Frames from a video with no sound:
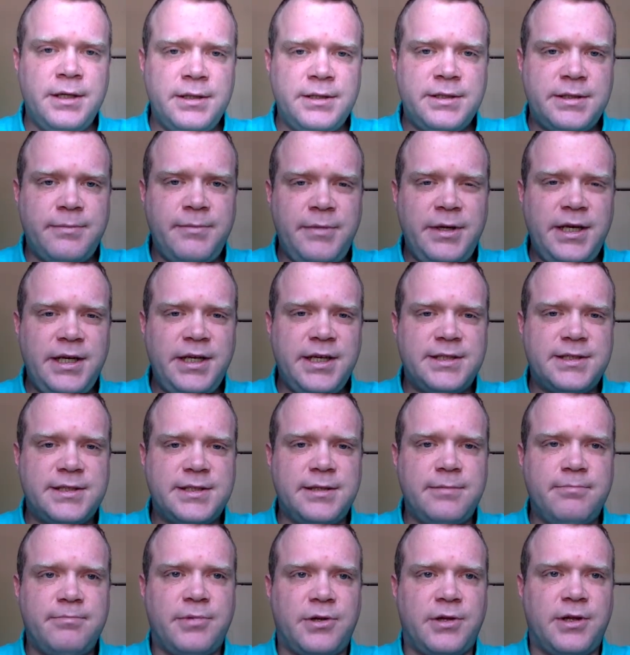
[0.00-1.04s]
To make it
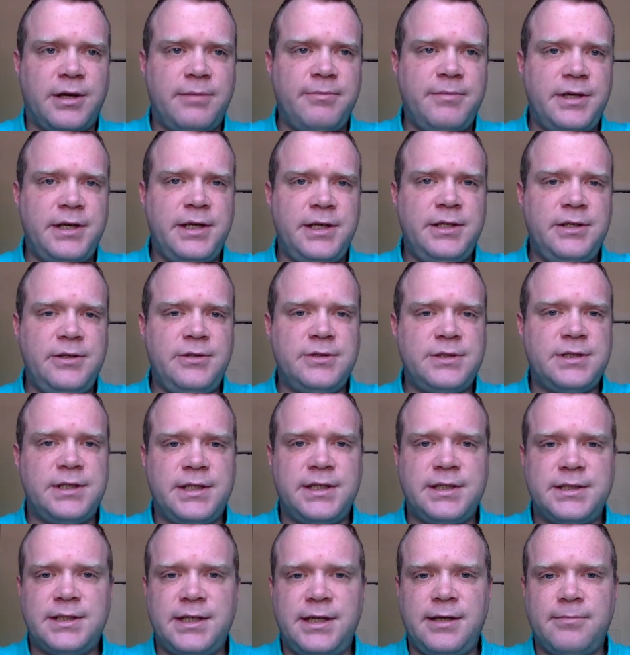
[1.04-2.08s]
simple, I'm going to use an
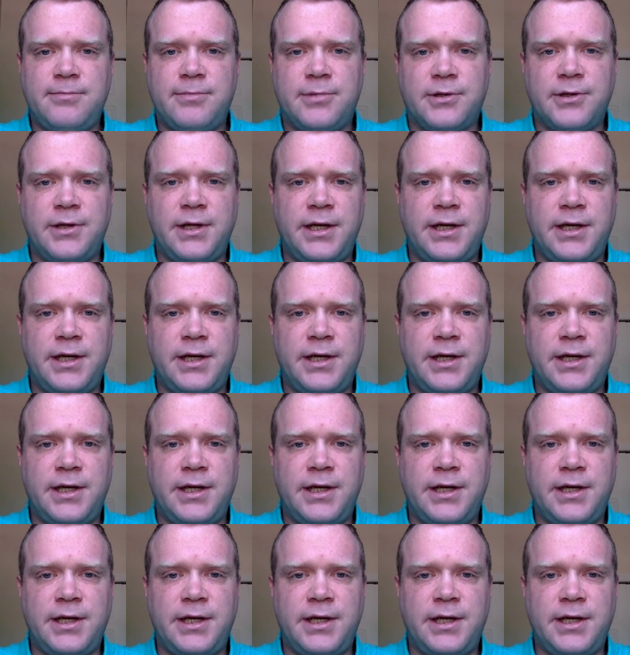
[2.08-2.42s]
example